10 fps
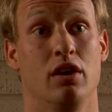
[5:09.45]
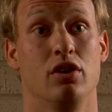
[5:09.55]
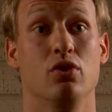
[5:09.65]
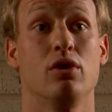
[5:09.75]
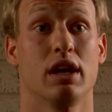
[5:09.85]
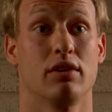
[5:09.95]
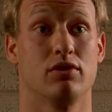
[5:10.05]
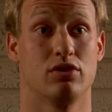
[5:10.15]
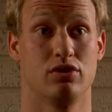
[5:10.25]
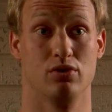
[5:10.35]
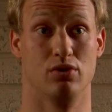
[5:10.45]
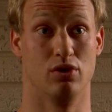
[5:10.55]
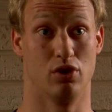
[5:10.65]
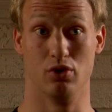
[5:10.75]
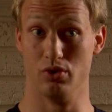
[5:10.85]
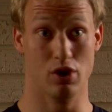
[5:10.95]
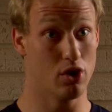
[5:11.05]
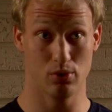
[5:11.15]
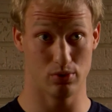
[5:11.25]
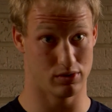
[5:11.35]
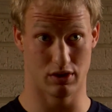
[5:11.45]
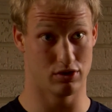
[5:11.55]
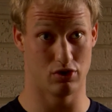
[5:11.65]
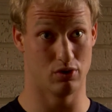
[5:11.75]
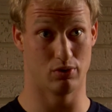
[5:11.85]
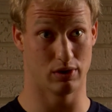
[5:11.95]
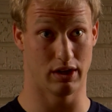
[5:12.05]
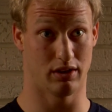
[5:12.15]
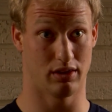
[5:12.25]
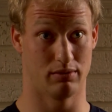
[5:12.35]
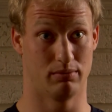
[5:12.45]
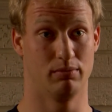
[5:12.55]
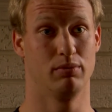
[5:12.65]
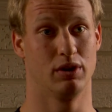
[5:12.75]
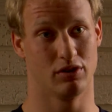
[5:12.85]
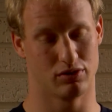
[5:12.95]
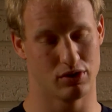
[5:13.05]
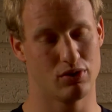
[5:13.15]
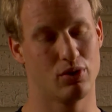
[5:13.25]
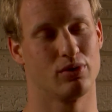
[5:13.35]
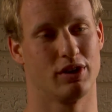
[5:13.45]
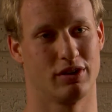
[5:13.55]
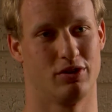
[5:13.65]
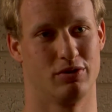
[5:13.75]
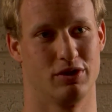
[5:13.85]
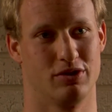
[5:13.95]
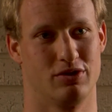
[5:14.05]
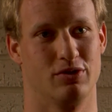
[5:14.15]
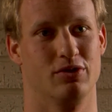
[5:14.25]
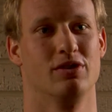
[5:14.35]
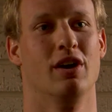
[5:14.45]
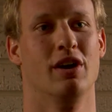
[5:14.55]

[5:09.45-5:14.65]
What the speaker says: You can have a student who knows that you don't like them because you don't like all of your students.